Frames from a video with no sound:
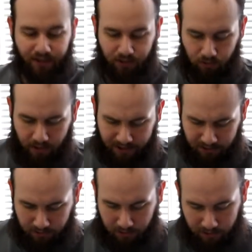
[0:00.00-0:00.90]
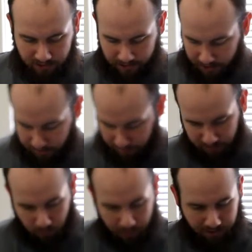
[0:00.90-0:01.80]
a terrestrial /
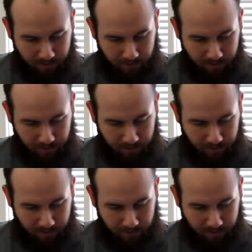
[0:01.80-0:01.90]
fossorial